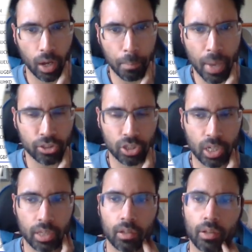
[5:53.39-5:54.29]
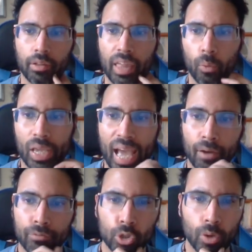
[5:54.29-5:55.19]
mentioning that we
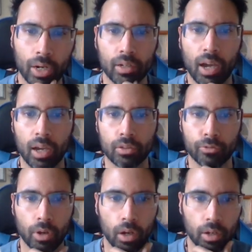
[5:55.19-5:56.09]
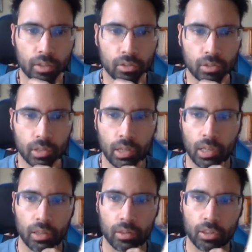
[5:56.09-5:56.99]
have new record highs against
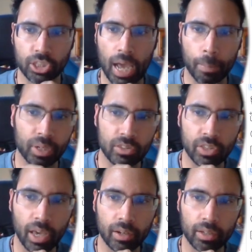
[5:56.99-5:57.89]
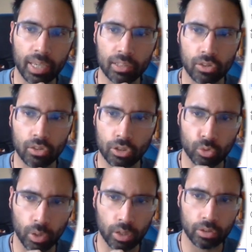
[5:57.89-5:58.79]
Japanese yen, against the
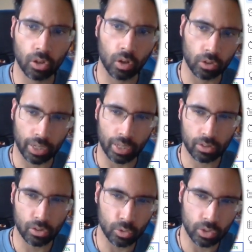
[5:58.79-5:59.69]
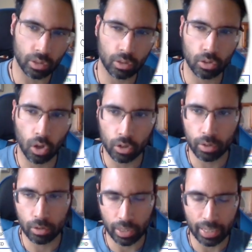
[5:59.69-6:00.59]
Australian dollar, against the New Zealand dollar,
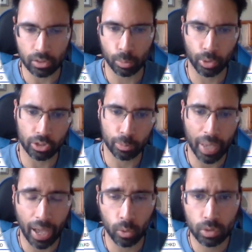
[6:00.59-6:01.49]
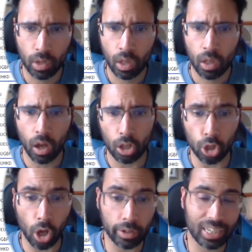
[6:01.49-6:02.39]
and against the British pound. A lot of the